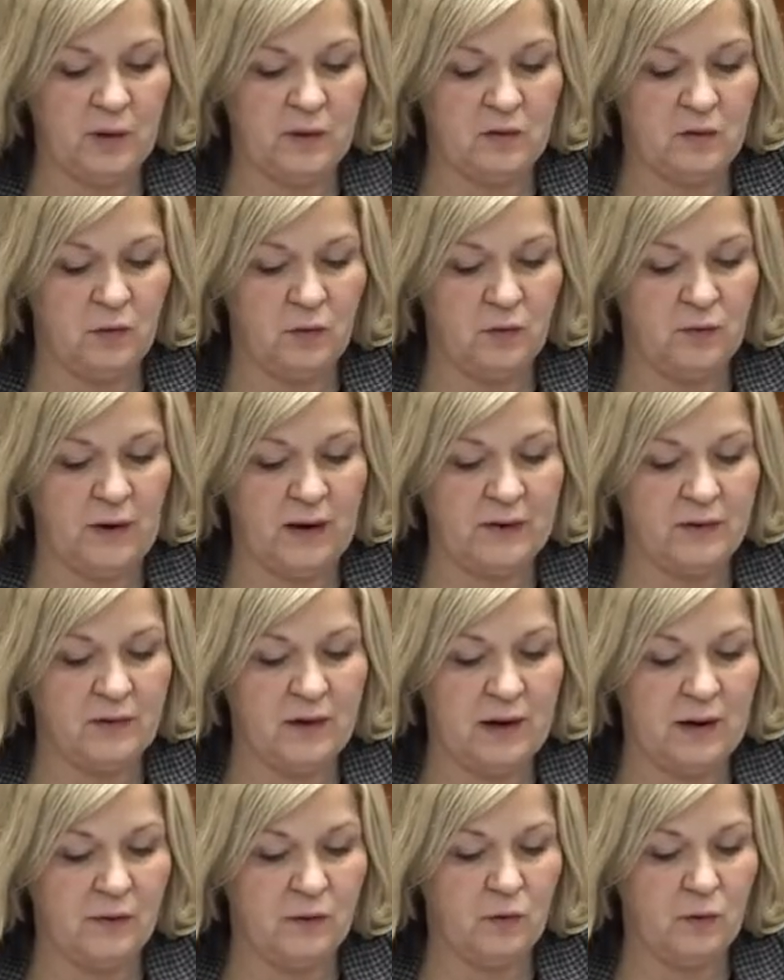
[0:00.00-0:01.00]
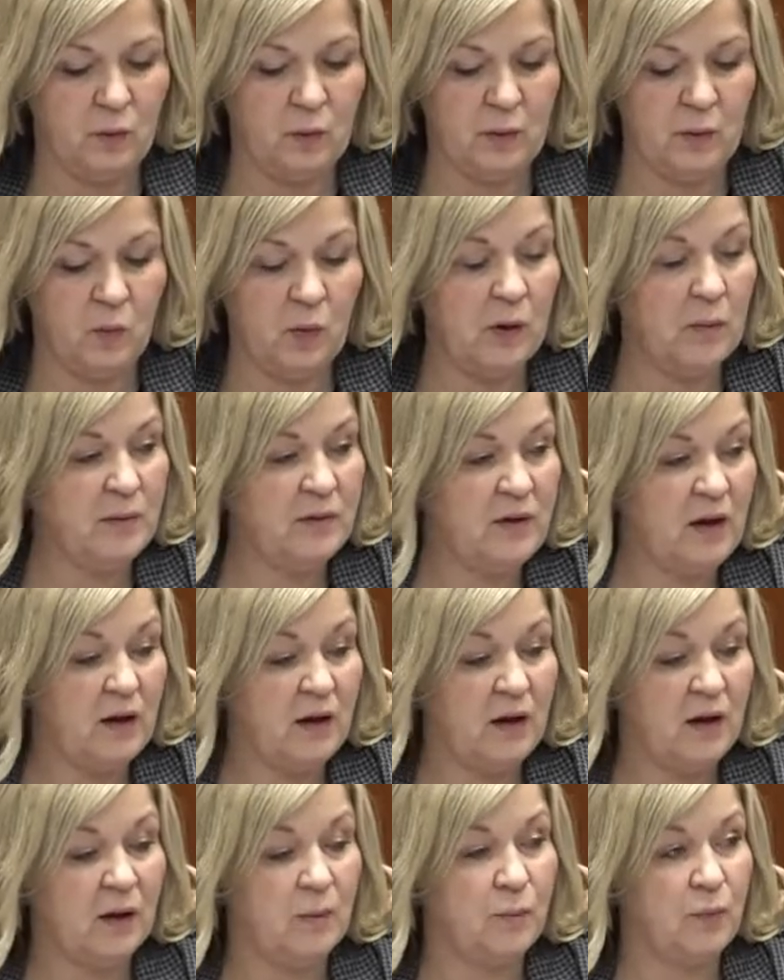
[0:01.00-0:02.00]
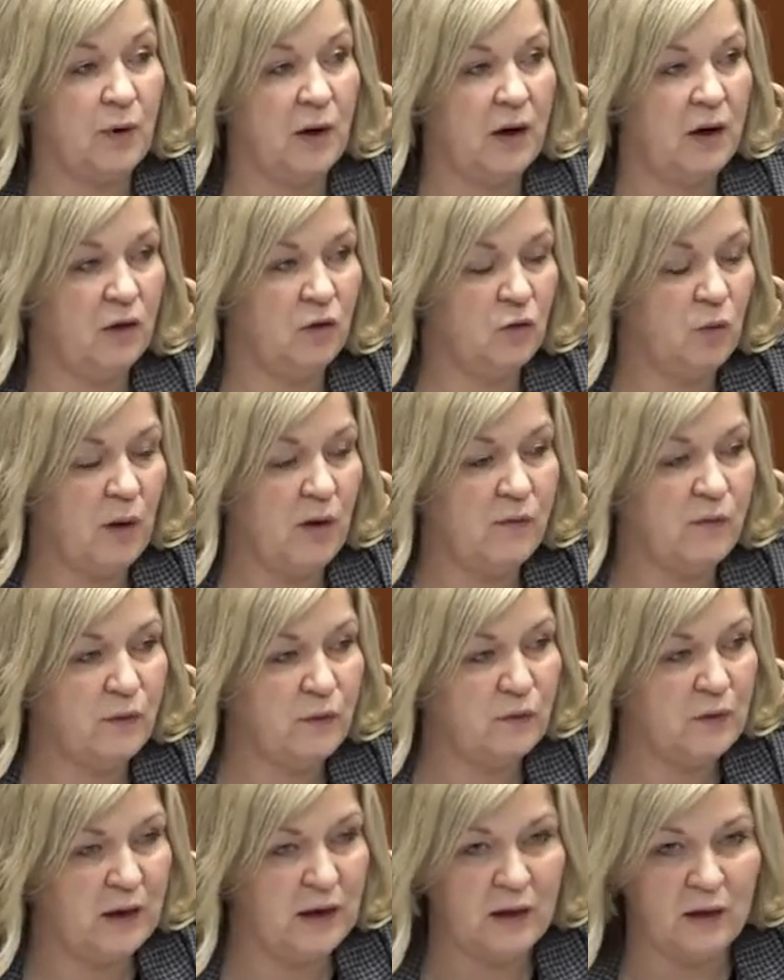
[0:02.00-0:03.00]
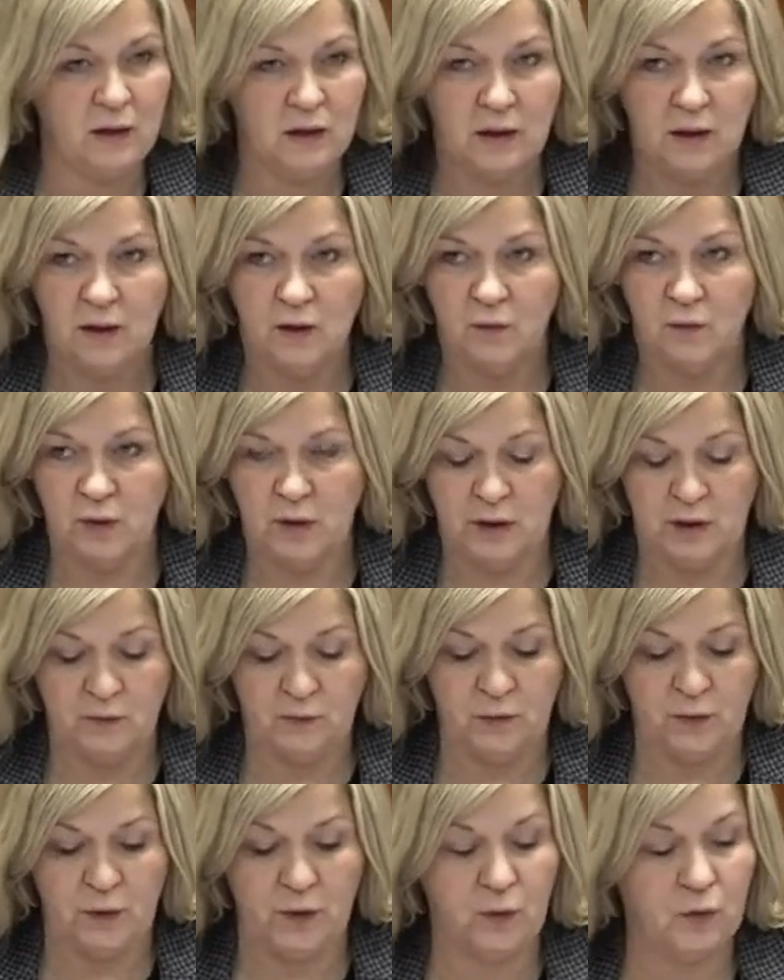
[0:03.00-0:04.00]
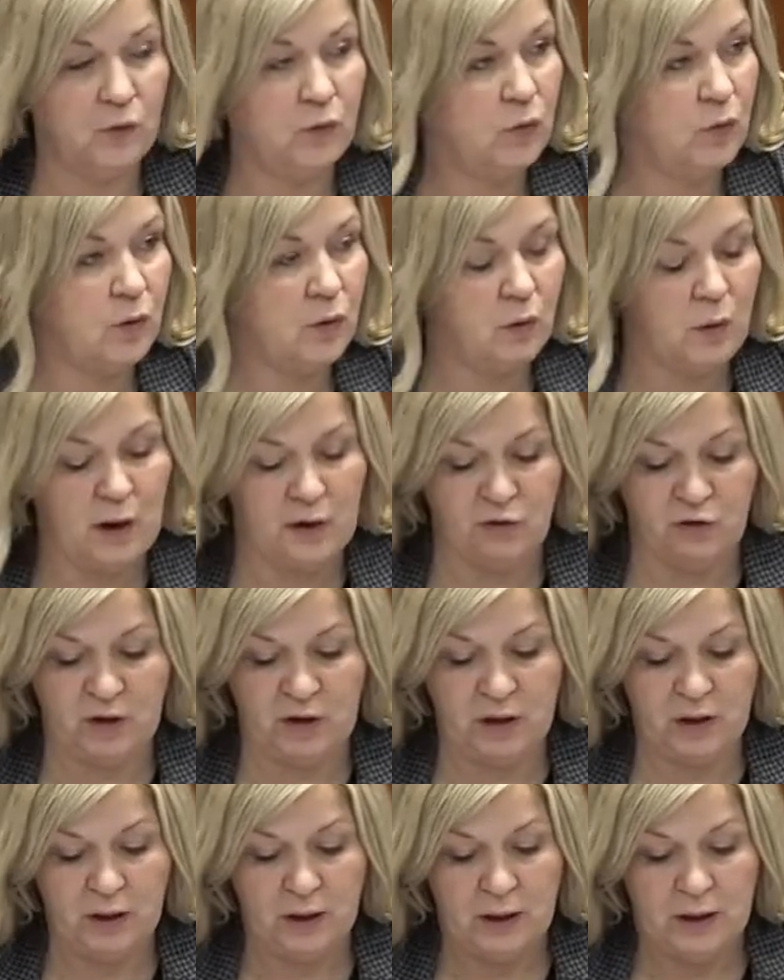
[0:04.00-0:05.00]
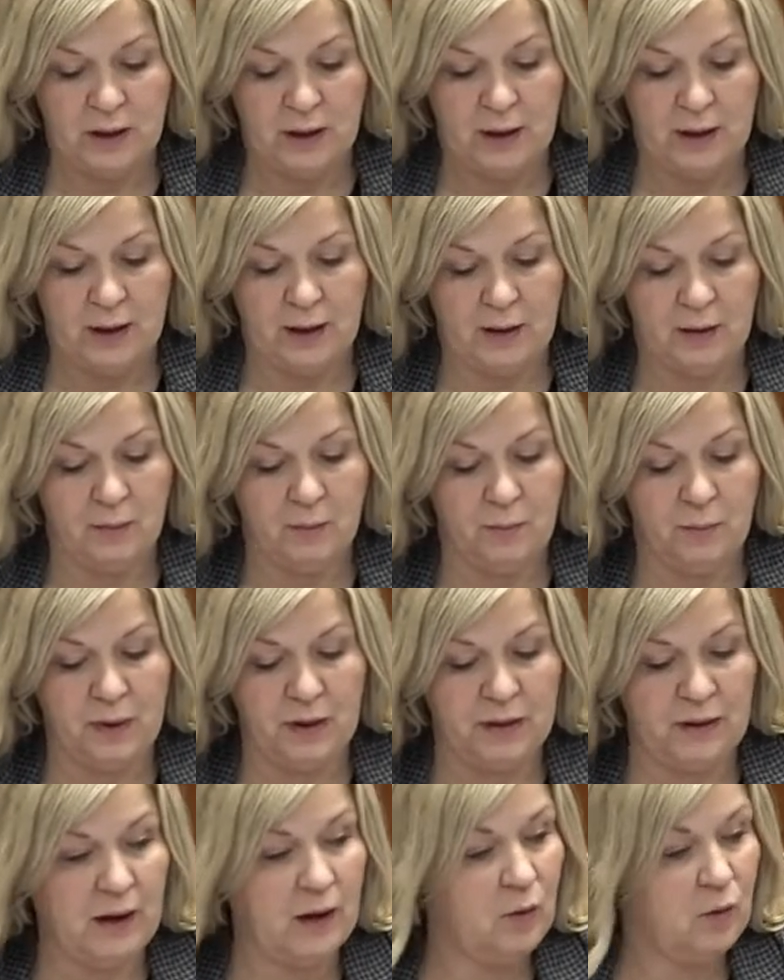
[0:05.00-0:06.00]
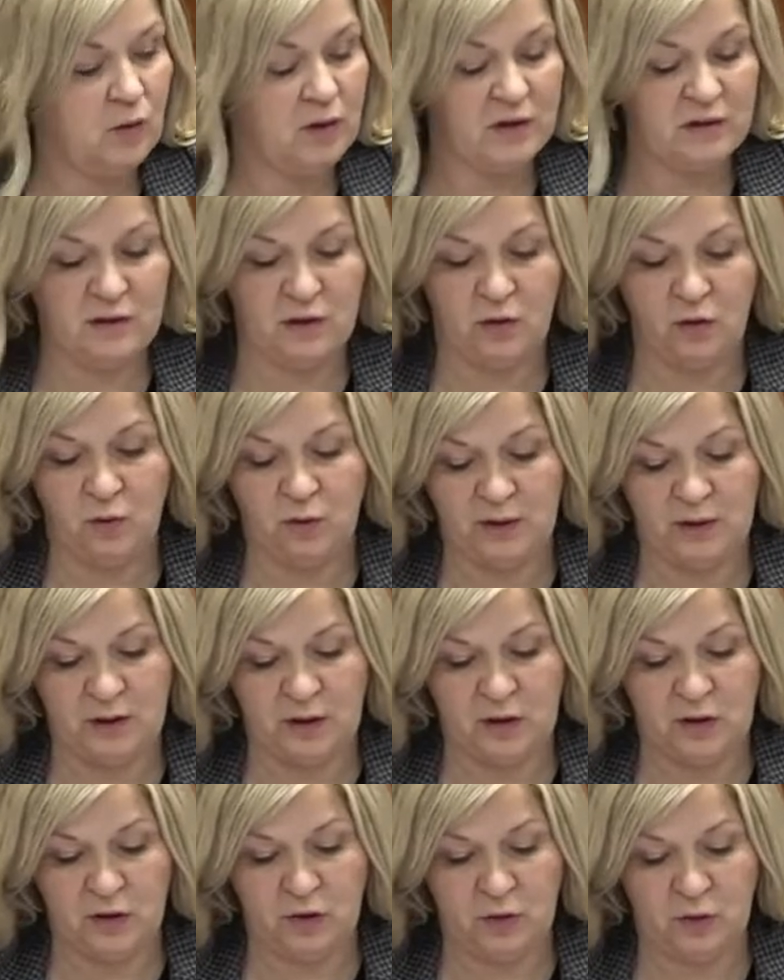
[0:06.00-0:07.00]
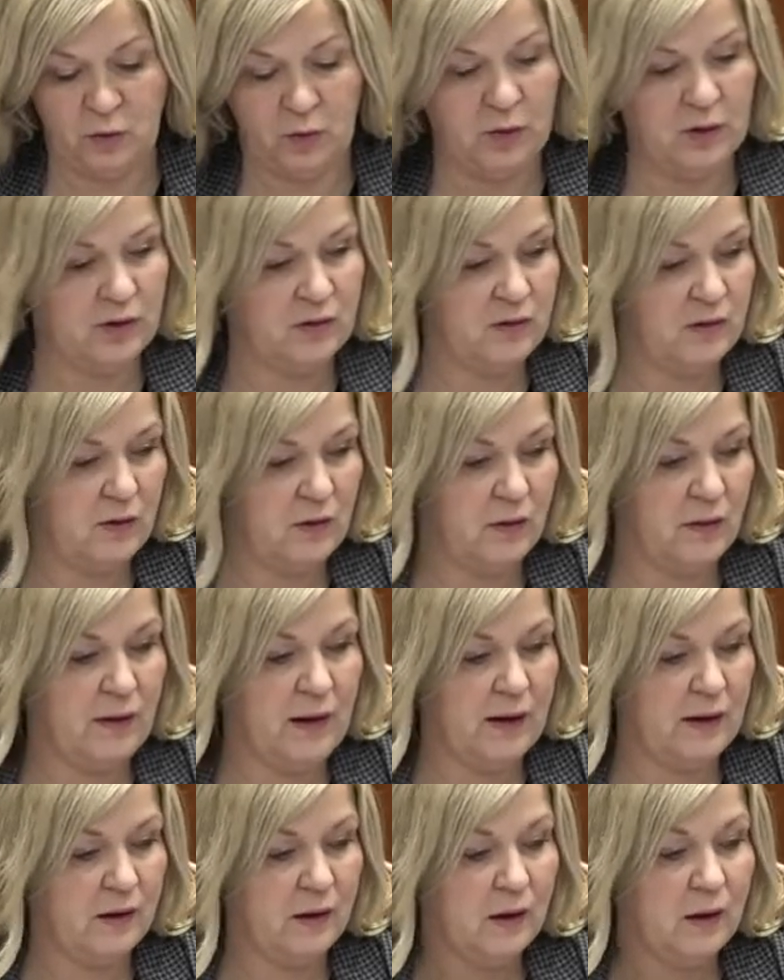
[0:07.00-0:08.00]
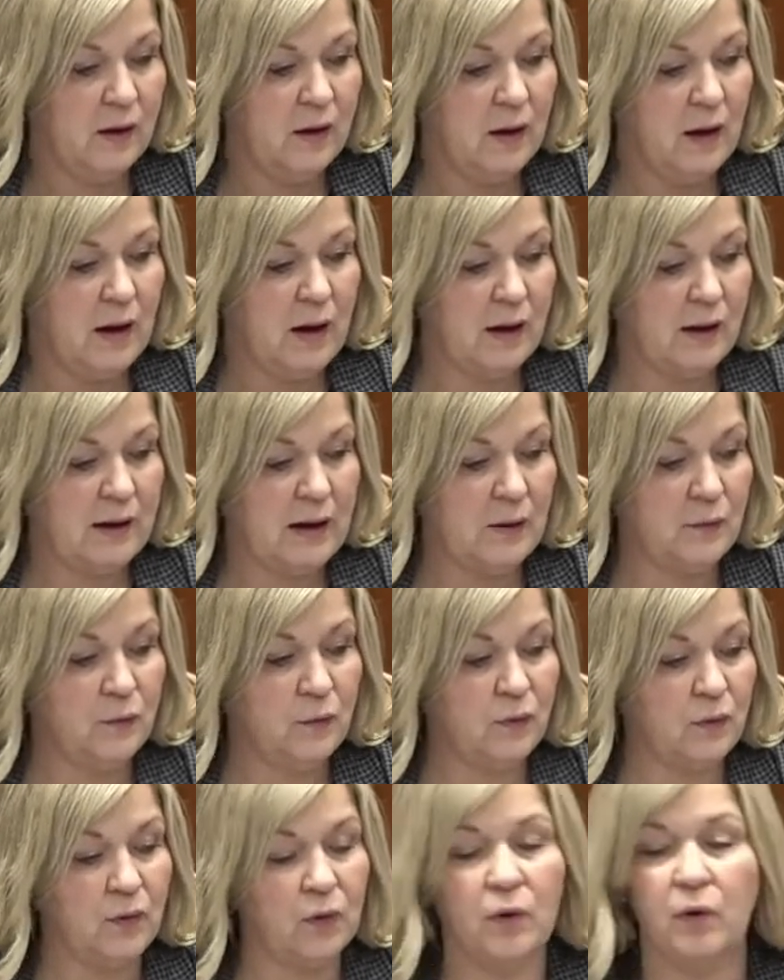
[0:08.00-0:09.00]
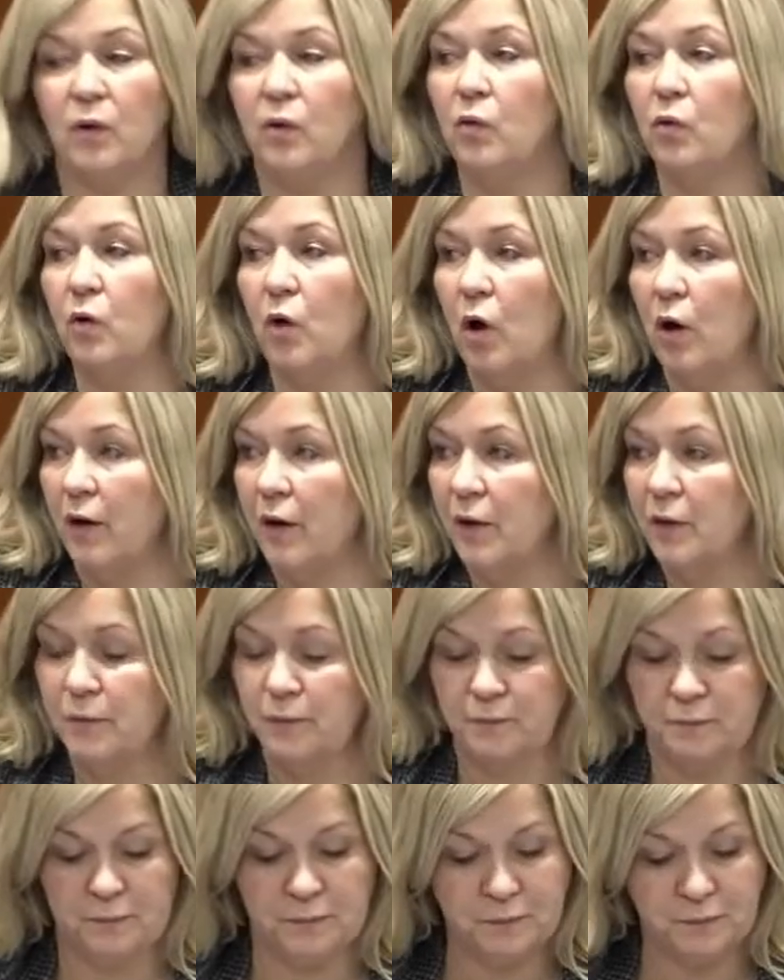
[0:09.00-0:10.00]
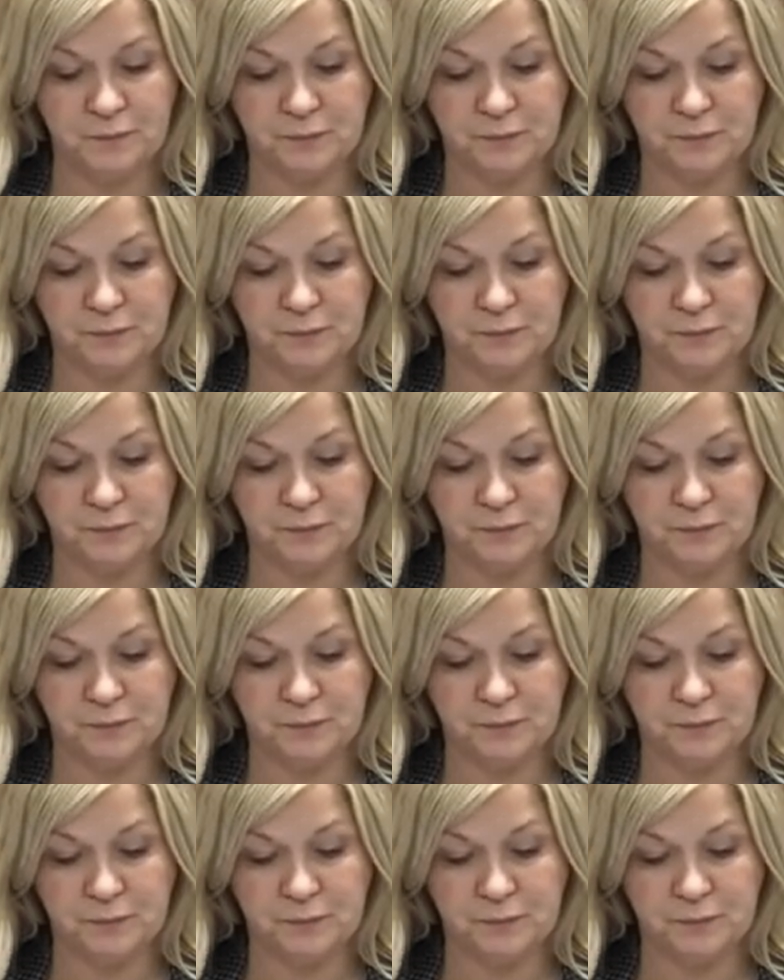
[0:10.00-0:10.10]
just wanted to advise council we will be taking a break at 12:15. And for those who are watching, but I will continue in the queue until then. Councillor O'Connor.